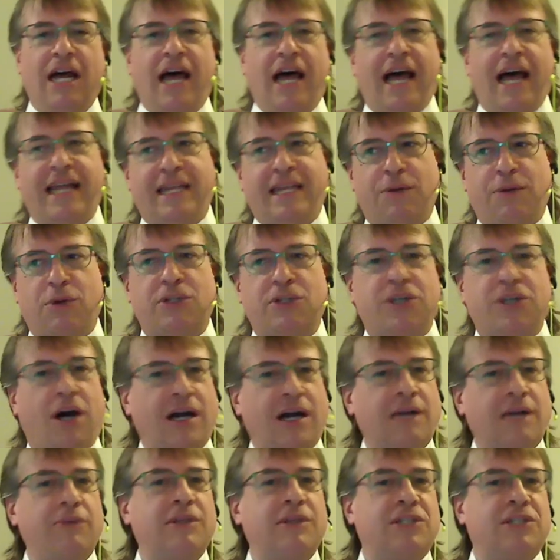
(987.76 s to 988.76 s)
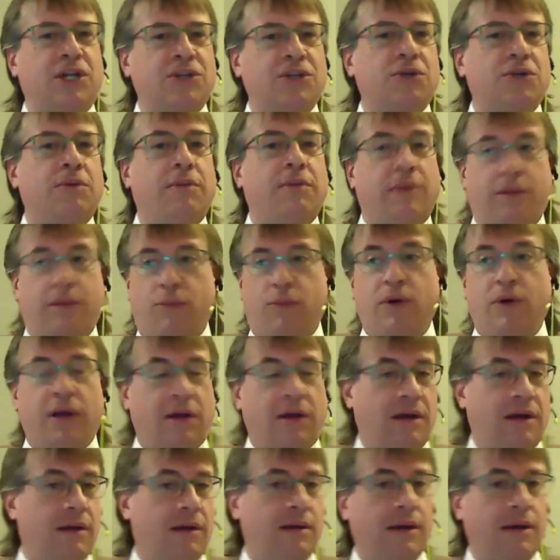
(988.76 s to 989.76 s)
And they were talking
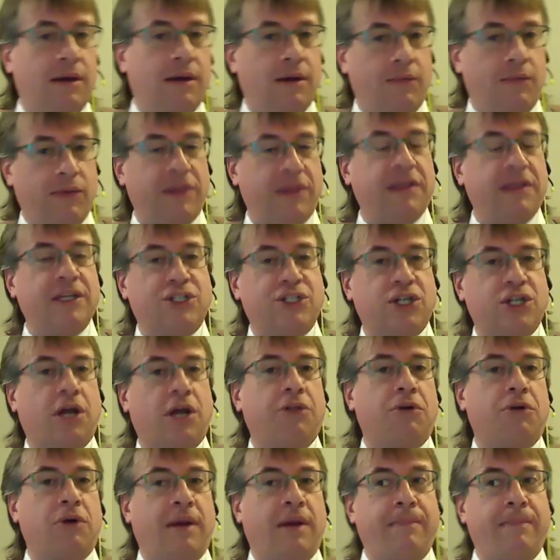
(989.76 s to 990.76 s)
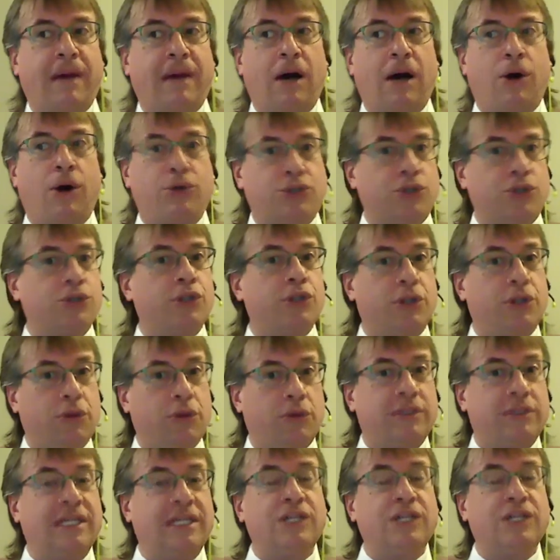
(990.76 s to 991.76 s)
with each other about
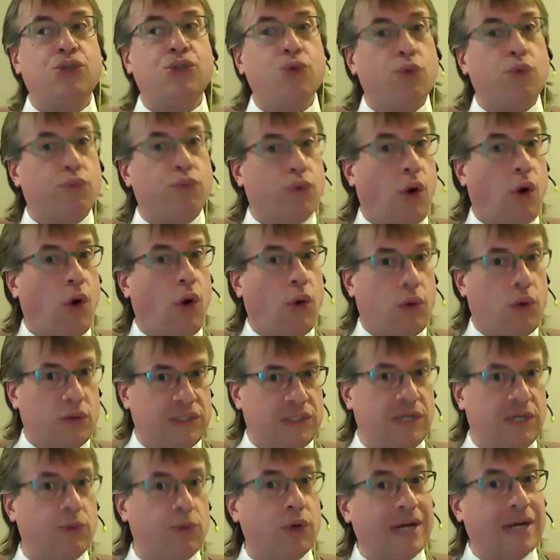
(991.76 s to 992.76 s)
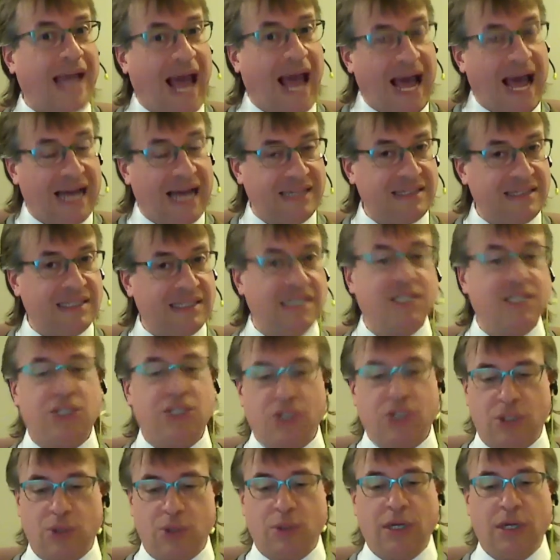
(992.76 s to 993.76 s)
these new roles they were cast
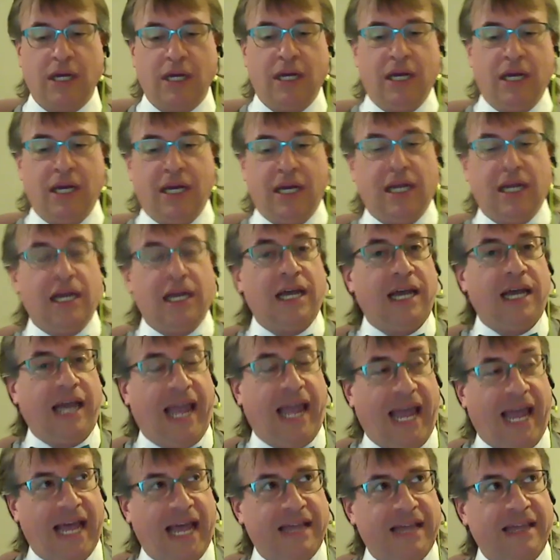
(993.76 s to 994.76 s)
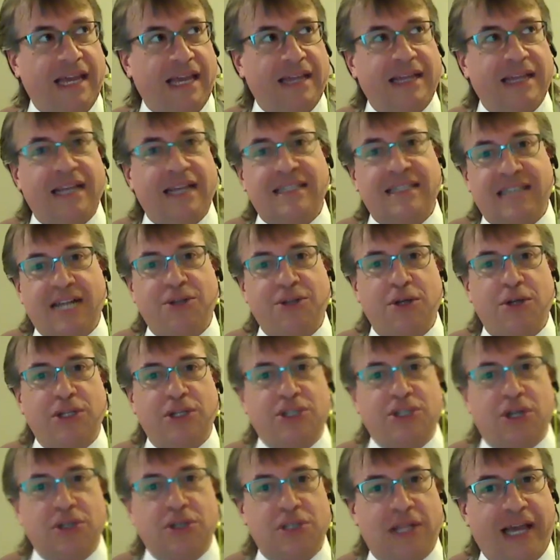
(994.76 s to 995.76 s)
into. And they said to
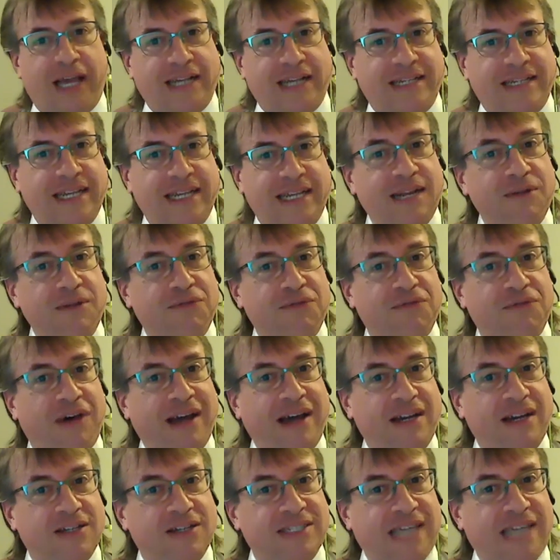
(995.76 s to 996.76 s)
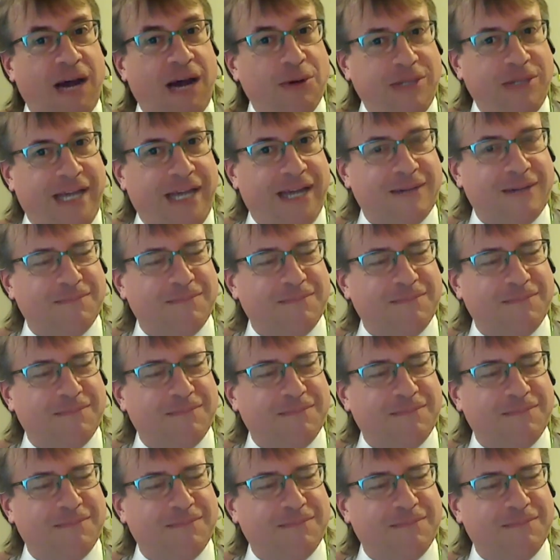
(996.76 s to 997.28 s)
each other, like, they didn't find us out yet.